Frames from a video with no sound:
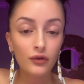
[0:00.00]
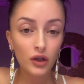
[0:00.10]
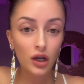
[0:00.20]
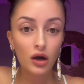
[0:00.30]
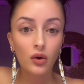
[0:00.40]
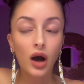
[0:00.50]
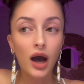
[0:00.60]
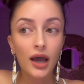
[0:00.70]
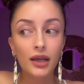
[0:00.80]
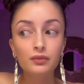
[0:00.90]

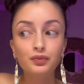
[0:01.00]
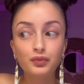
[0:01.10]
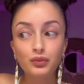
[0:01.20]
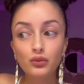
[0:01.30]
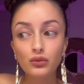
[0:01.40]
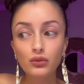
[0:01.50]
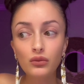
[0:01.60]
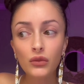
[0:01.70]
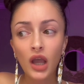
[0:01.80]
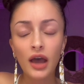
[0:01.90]
I
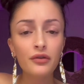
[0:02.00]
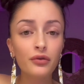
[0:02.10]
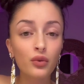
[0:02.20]
have